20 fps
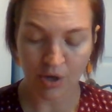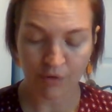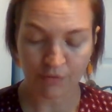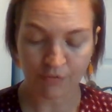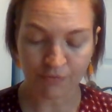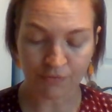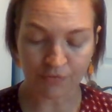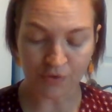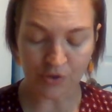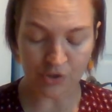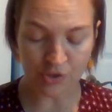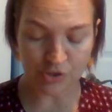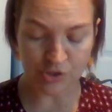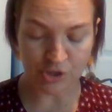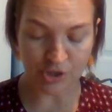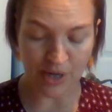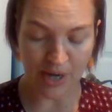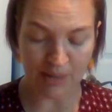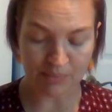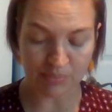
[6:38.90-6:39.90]

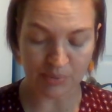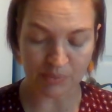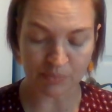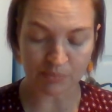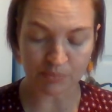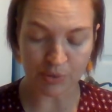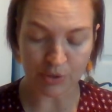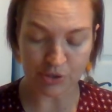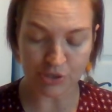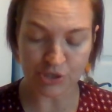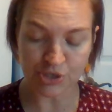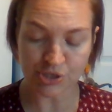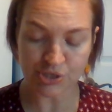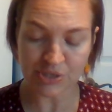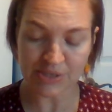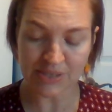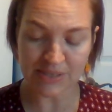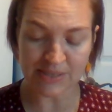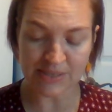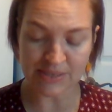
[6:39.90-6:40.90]
Furniture had been pushed
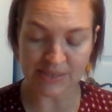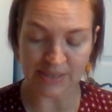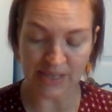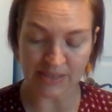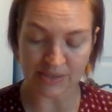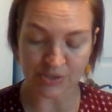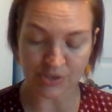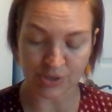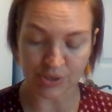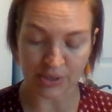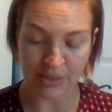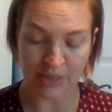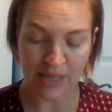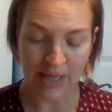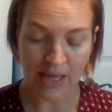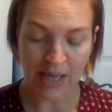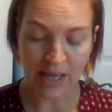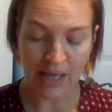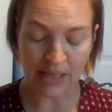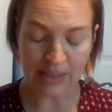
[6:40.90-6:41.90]
to the center
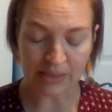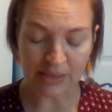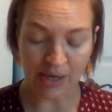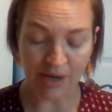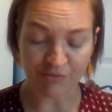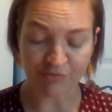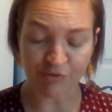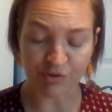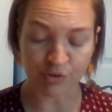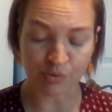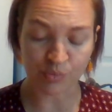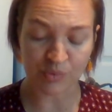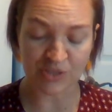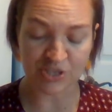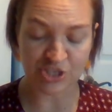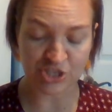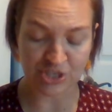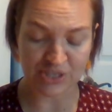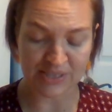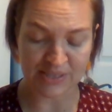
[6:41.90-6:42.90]
and covered with
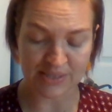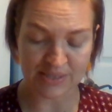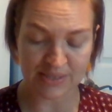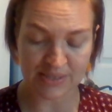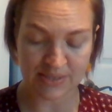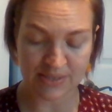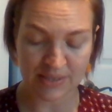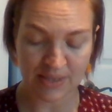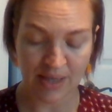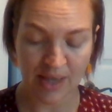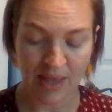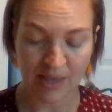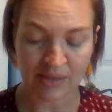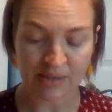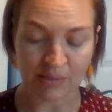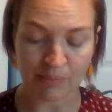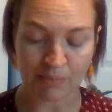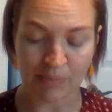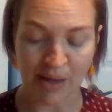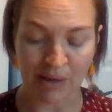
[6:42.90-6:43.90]
sheets.
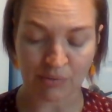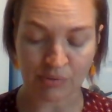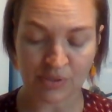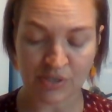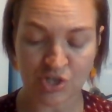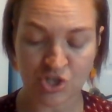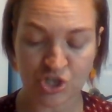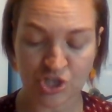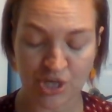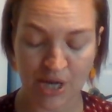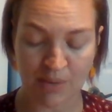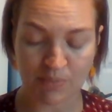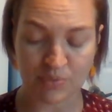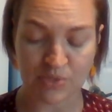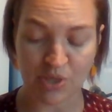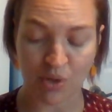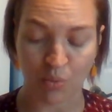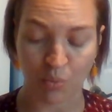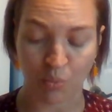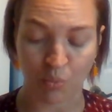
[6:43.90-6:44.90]
The mountainous shapes
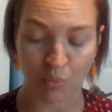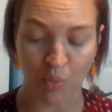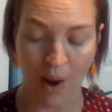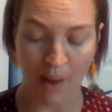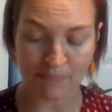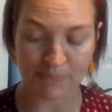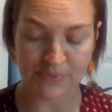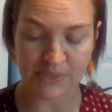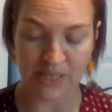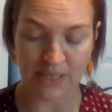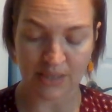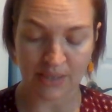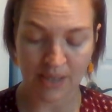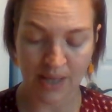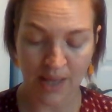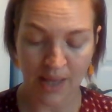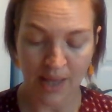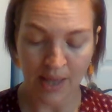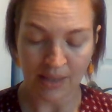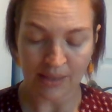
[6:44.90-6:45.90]
erupted
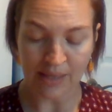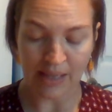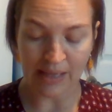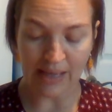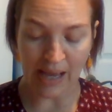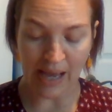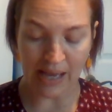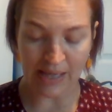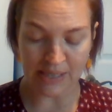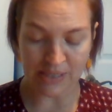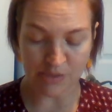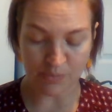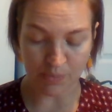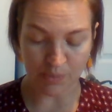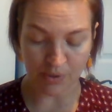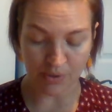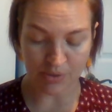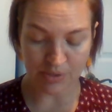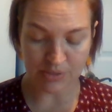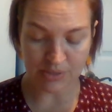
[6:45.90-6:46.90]
like
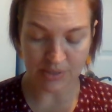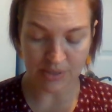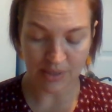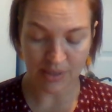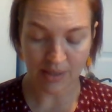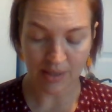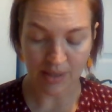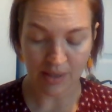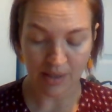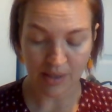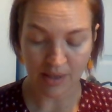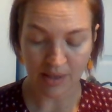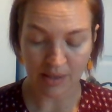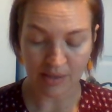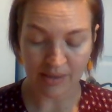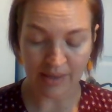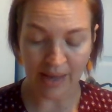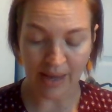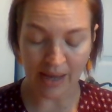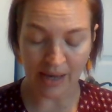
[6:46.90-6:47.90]
icebergs.
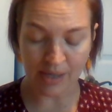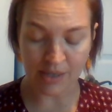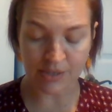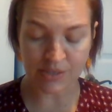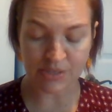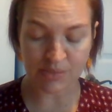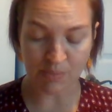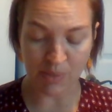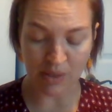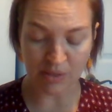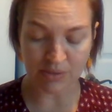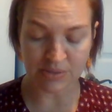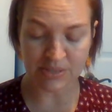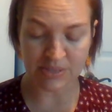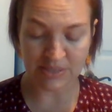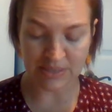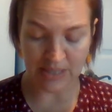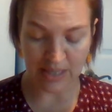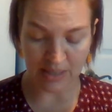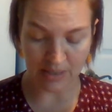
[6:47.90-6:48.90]
The air smelled
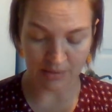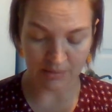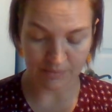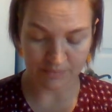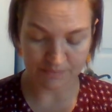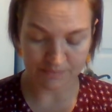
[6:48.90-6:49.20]
stale.